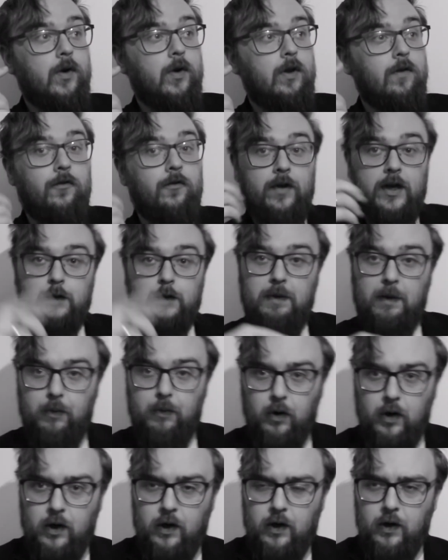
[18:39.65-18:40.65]
Finished my
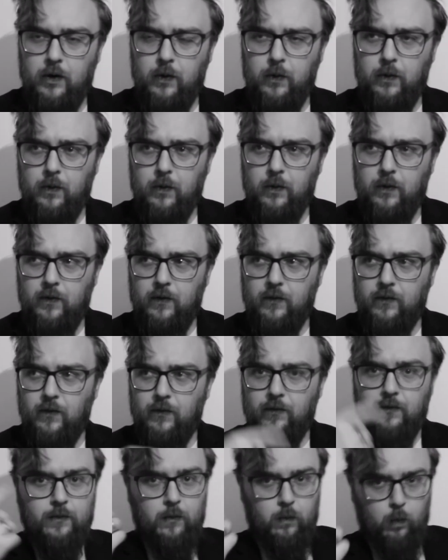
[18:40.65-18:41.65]
book
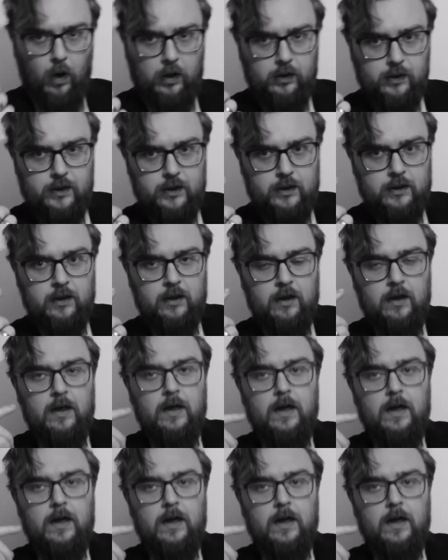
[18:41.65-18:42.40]
once.